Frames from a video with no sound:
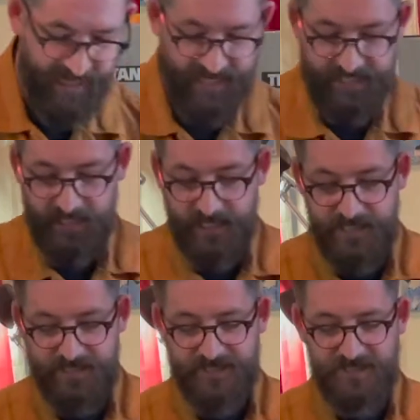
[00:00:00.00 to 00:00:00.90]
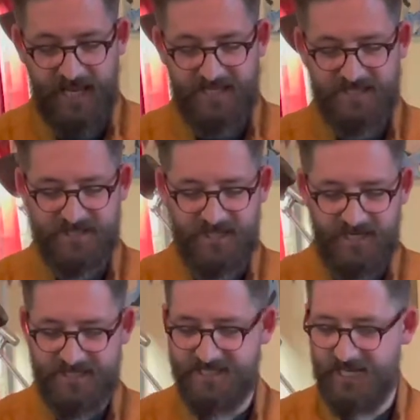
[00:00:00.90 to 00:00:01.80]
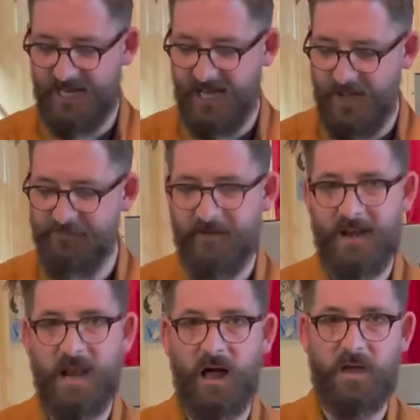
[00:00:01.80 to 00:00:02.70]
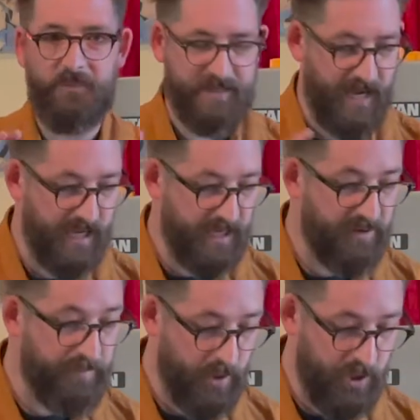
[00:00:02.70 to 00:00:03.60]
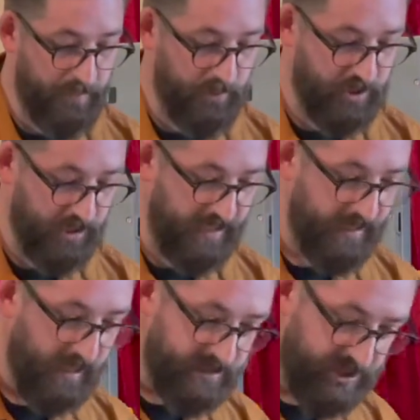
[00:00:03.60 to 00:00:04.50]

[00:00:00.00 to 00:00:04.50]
in. It's just a very light kind of purple colour to